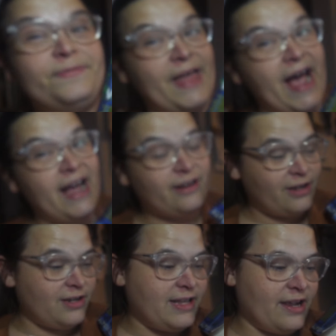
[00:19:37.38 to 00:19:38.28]
That
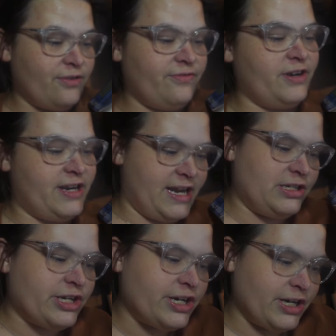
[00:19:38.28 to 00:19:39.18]
could count for
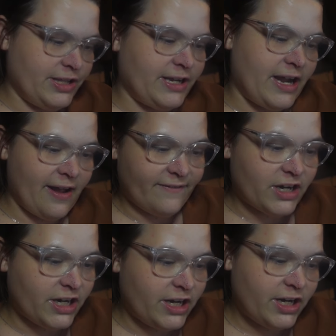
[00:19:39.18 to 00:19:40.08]
nature on the
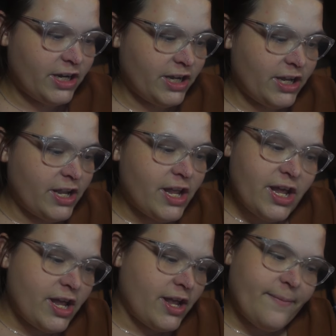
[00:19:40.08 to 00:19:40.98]
cover.
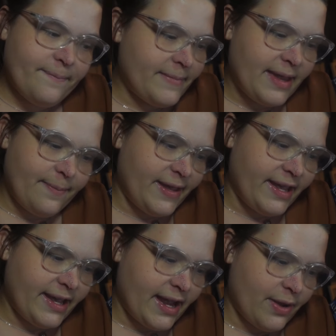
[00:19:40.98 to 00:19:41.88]

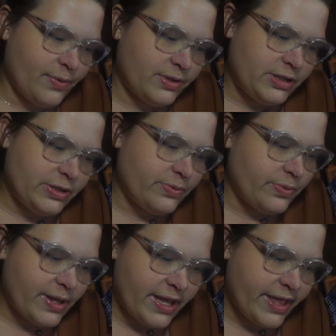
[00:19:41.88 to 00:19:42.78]
Maybe I will
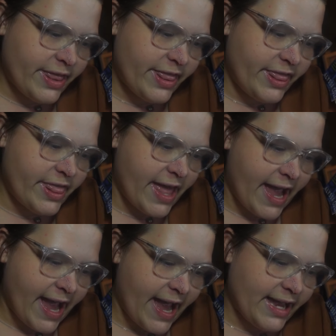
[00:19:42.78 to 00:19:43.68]
do
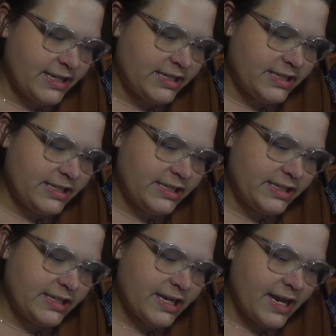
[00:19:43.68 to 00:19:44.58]
that.
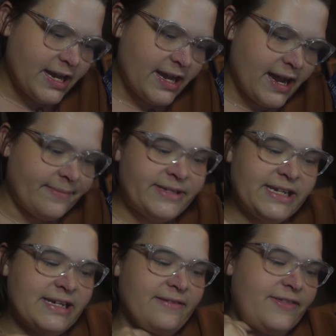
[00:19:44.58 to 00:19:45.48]
I'm
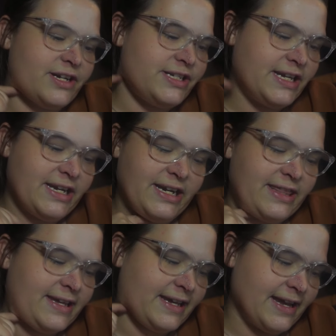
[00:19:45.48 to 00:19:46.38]
seeing if there's
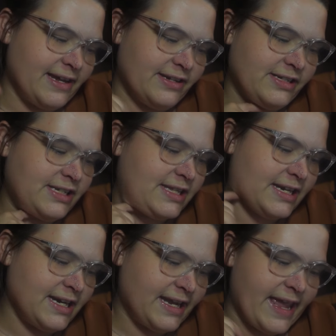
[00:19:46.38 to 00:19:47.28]
anything else that
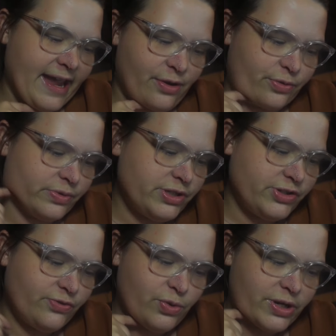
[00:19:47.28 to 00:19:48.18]
it counts
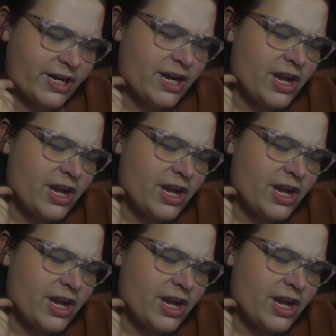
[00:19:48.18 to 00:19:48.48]
for.